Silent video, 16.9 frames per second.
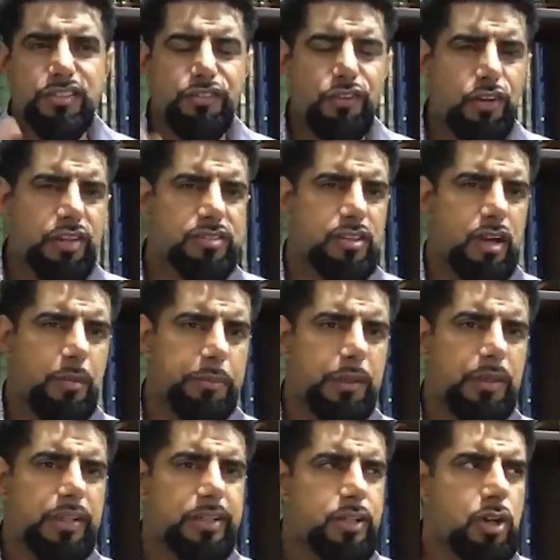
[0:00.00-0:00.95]
for example,
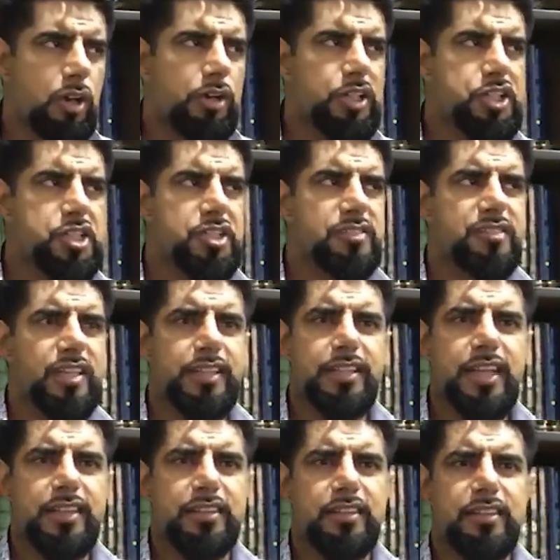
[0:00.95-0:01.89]
acknowledges, and
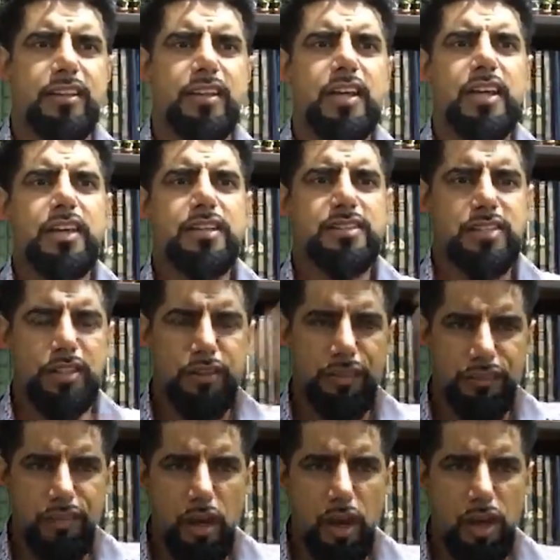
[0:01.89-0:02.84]
that the Son
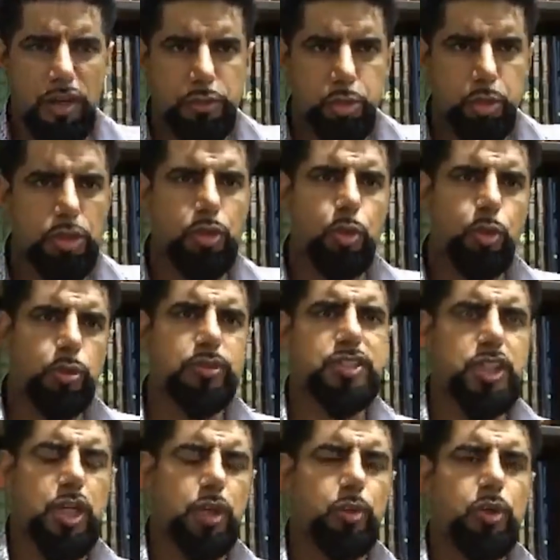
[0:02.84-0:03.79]
of God will
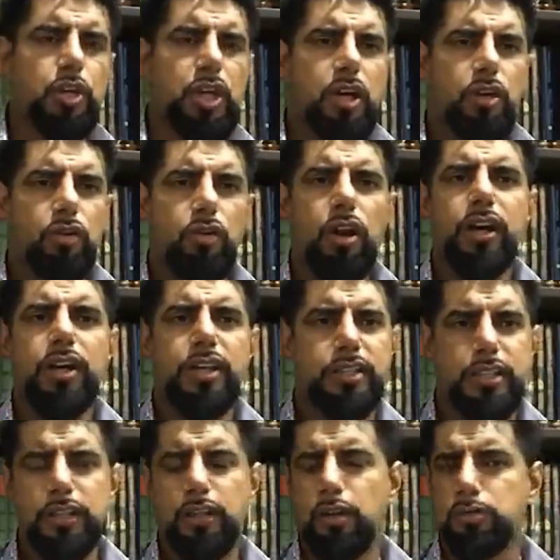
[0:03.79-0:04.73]
also,
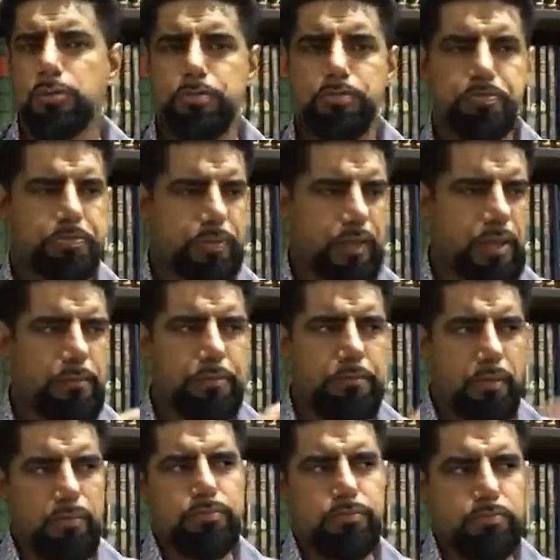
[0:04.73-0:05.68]

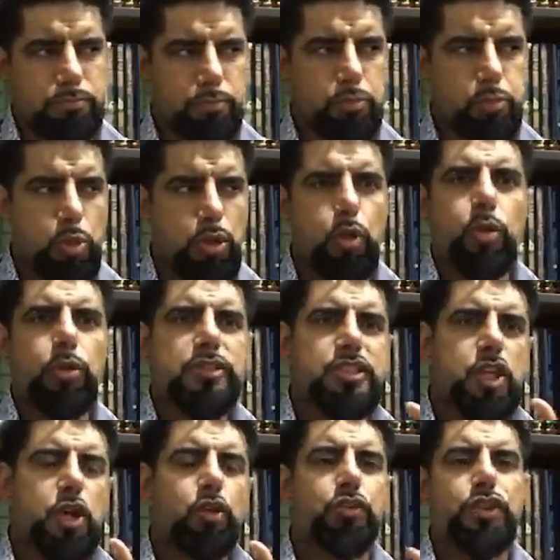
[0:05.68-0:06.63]
will
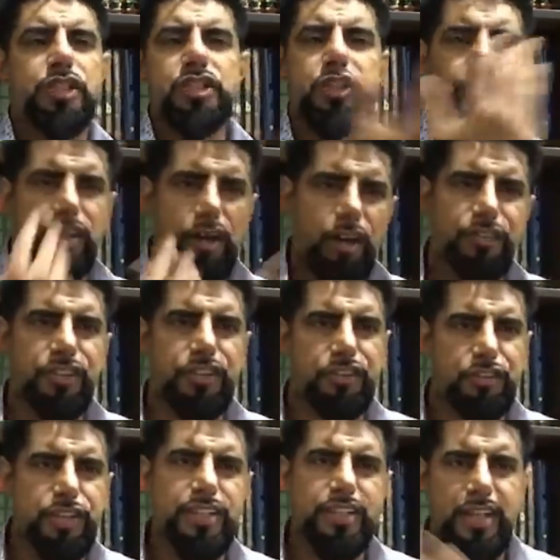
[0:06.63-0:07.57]
also return after
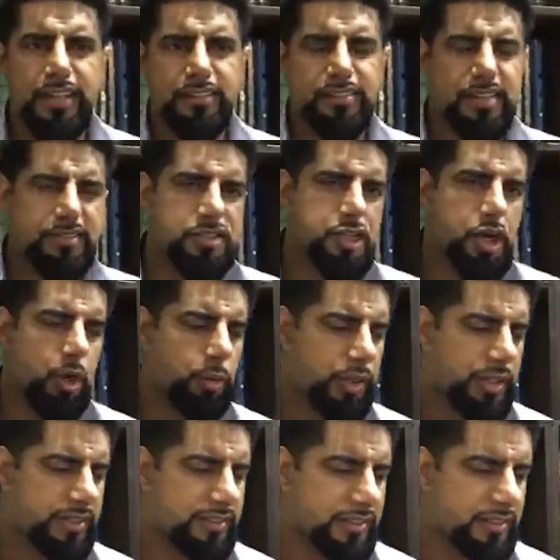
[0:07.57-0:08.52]
3 days as
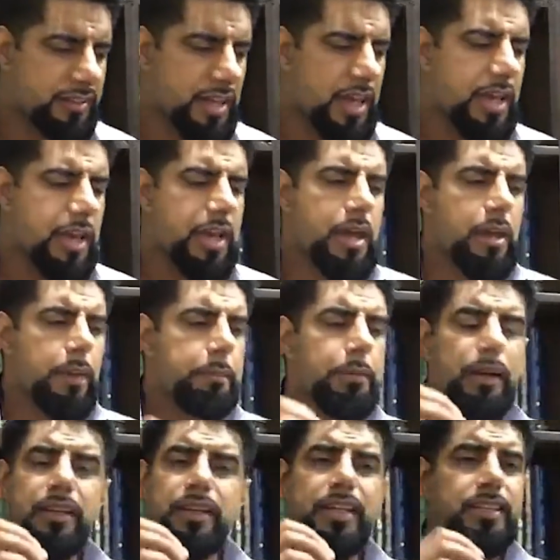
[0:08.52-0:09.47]
Jonah did.
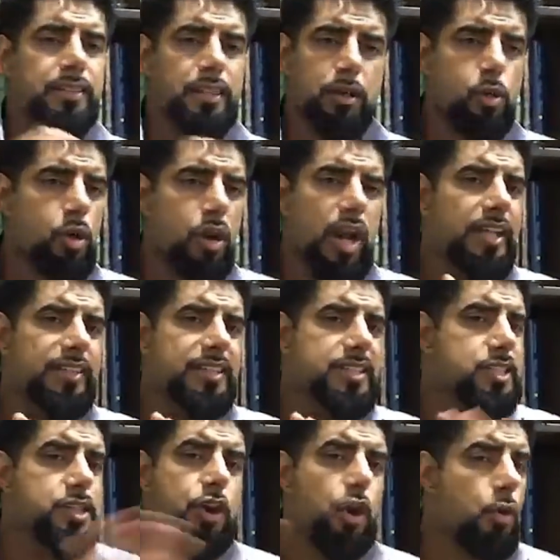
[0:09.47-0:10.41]
But in the Quran there's
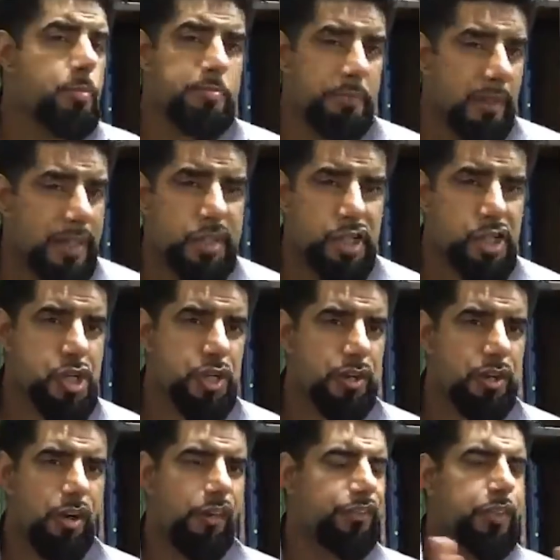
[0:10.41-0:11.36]
no
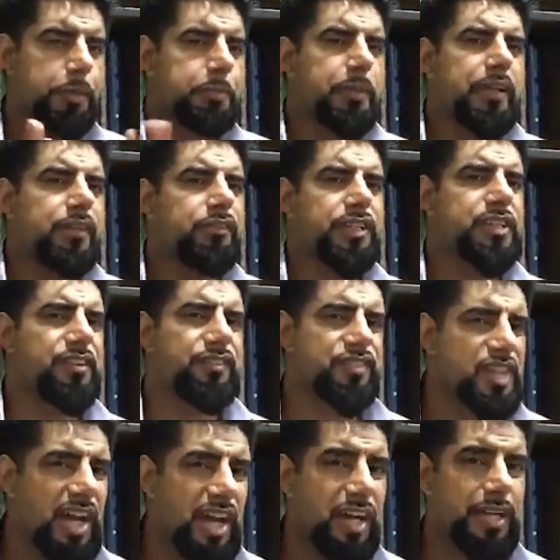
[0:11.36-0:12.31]
mention of the period of
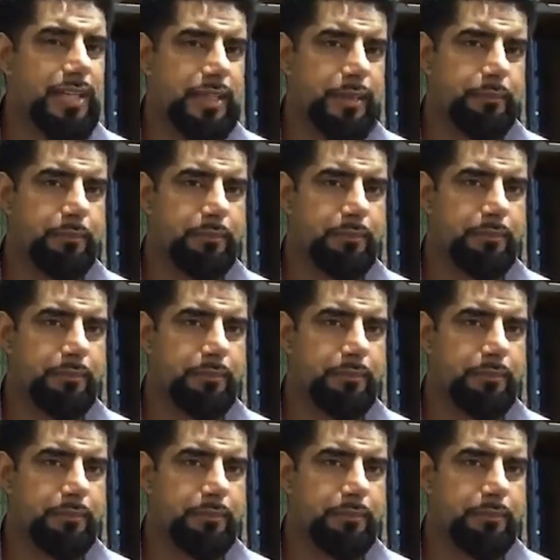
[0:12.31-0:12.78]
time